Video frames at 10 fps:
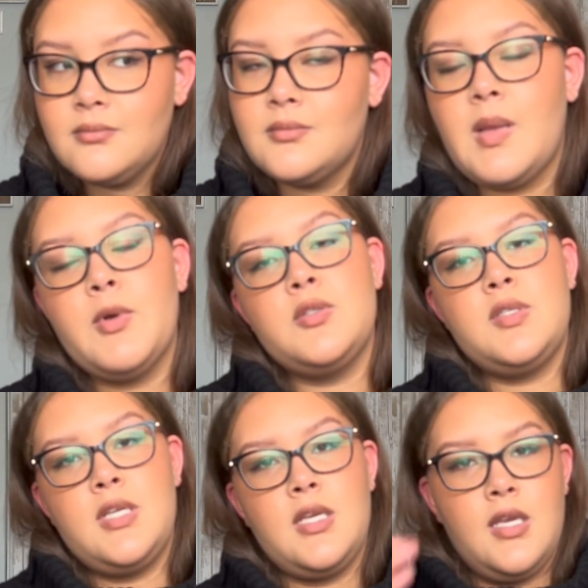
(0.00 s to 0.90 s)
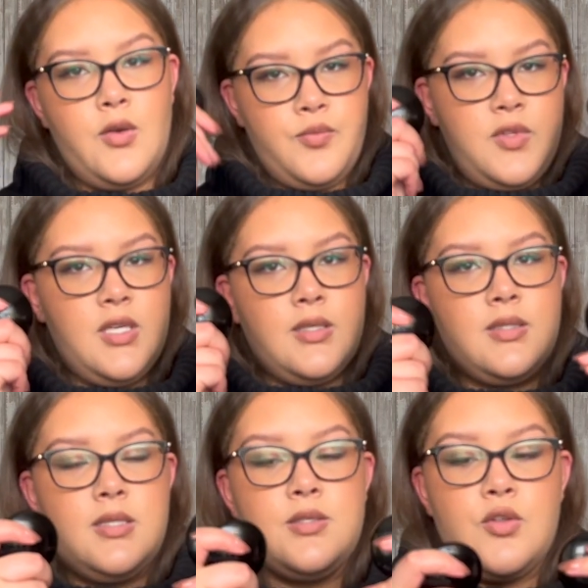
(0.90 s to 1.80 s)
I'm also taking out
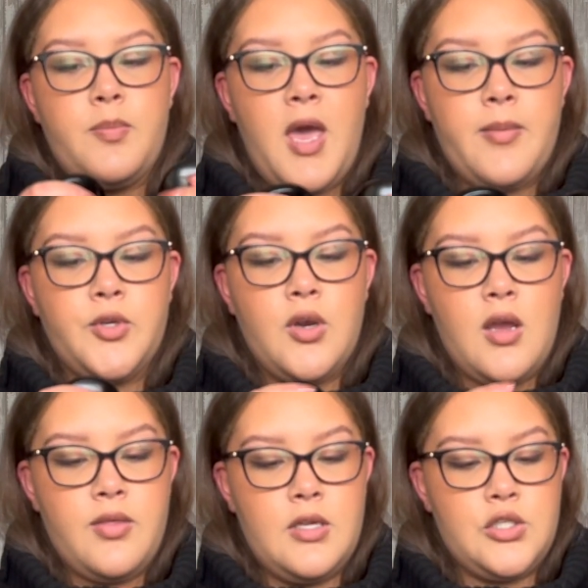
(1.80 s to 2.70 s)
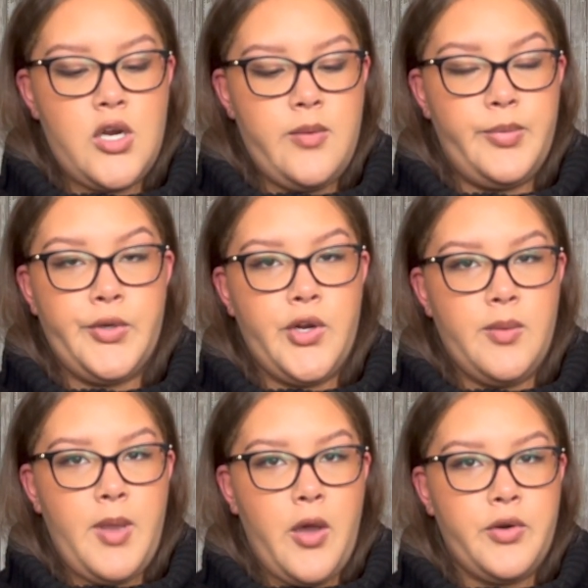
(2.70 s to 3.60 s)
these are the Pat McGrath Under Eye Blurring
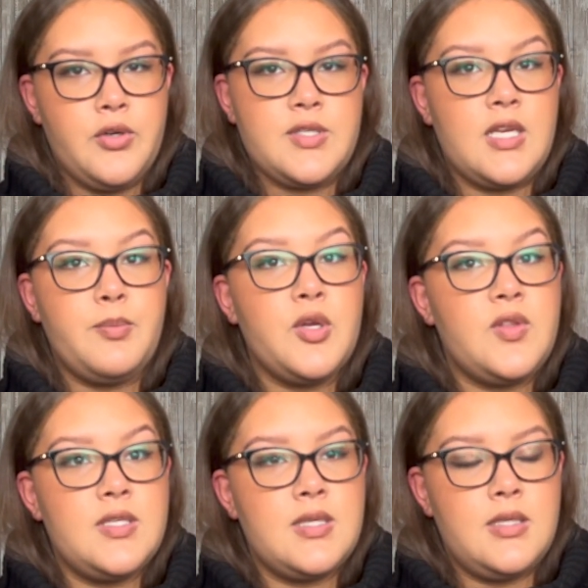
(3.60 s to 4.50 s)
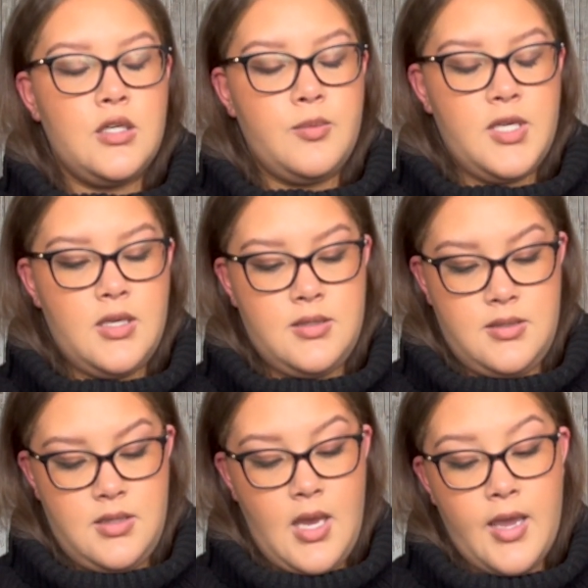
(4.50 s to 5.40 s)
Powders. I put these in here because
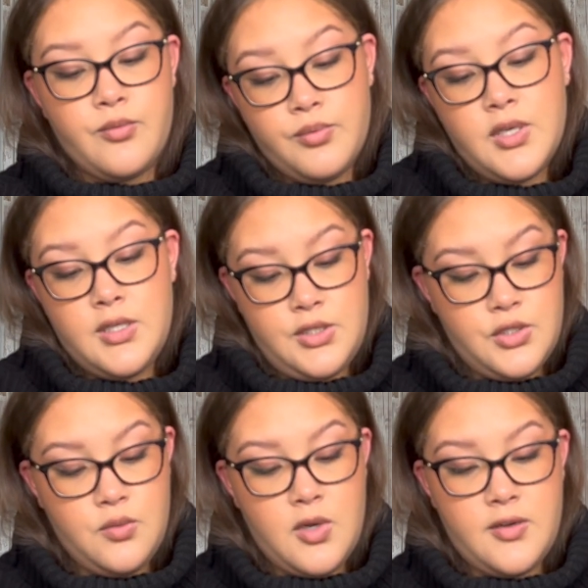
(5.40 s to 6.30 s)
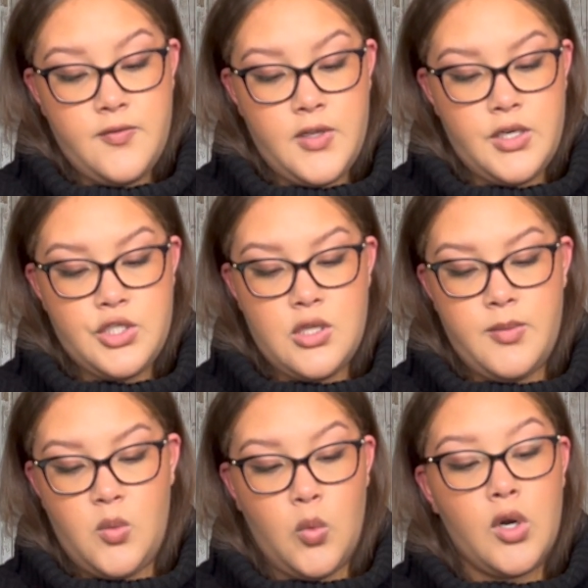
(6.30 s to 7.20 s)
I really do want to finish them
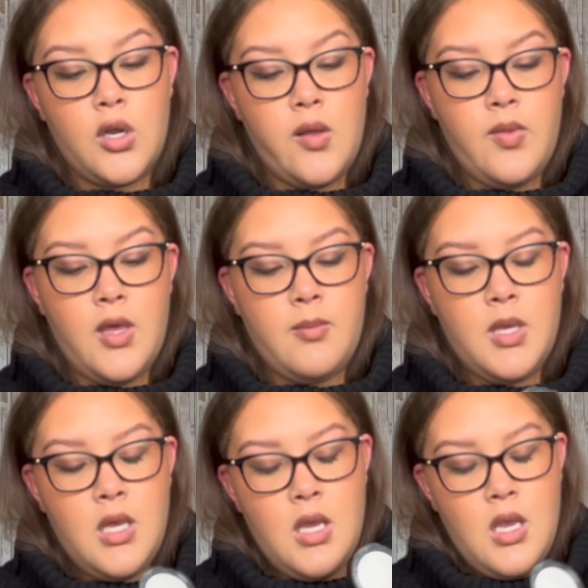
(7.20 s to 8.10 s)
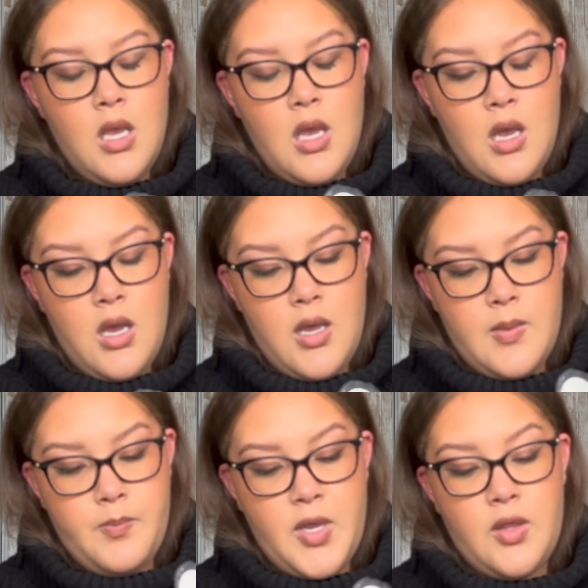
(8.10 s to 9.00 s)
and work on them.
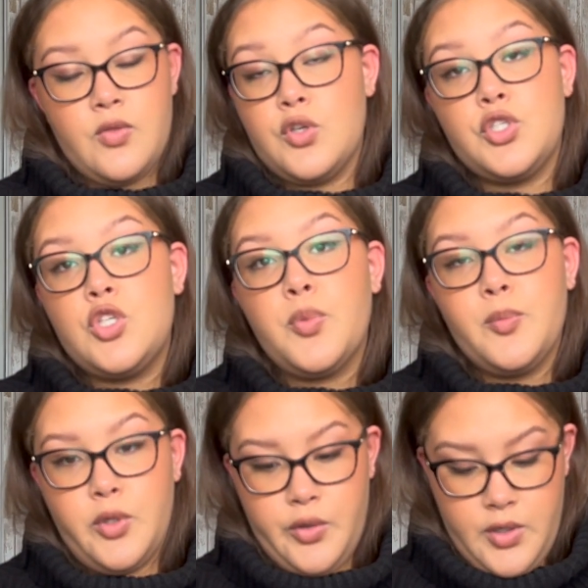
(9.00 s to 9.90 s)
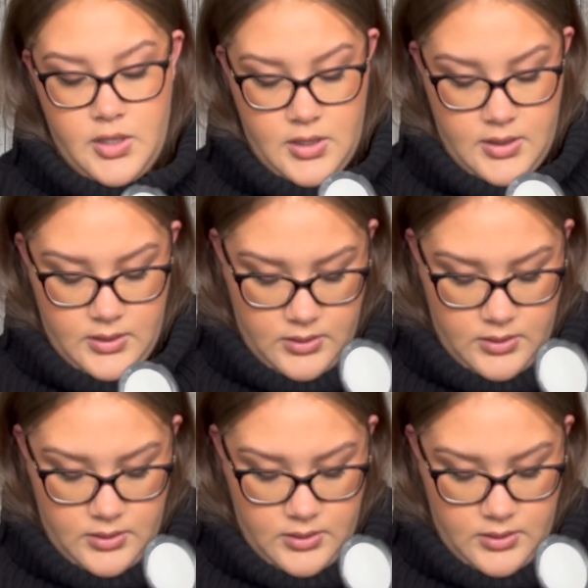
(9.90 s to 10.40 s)
But they're super blurring.